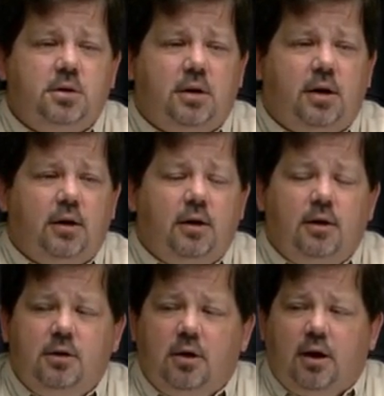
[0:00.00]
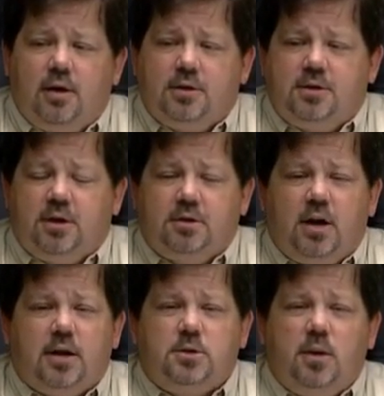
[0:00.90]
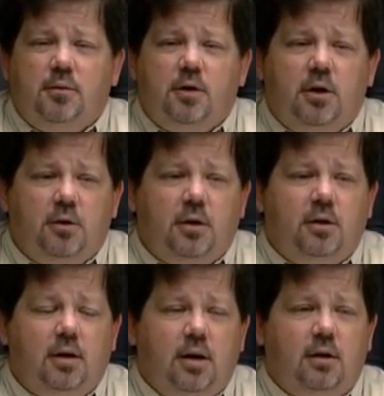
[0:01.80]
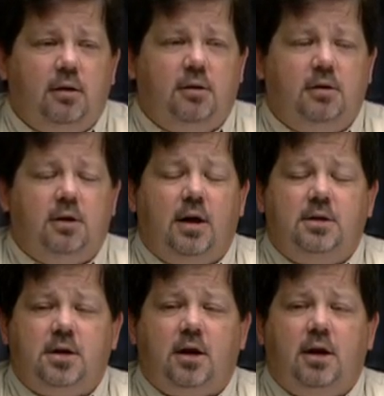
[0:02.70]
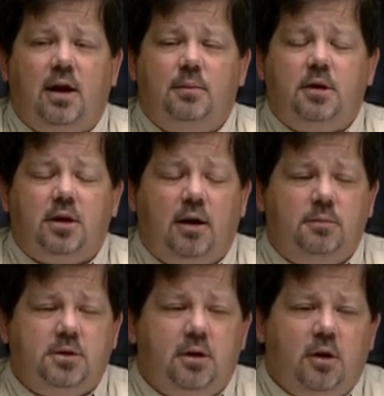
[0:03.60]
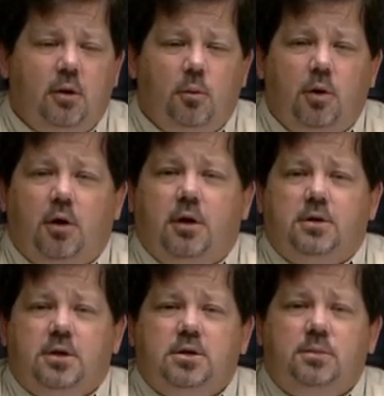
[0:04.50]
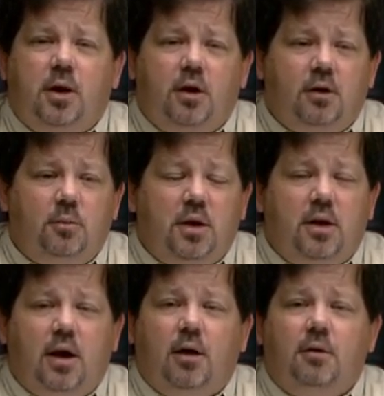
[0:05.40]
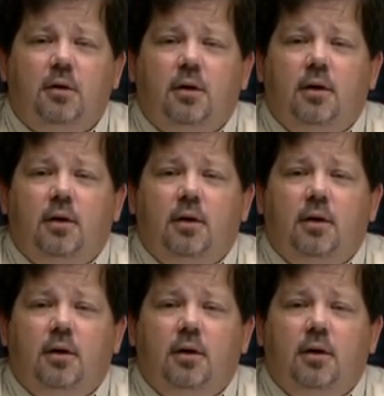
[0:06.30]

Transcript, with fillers: Uh, uh, sales tax revenue in, in, today's economic times, we all anticipated to be down,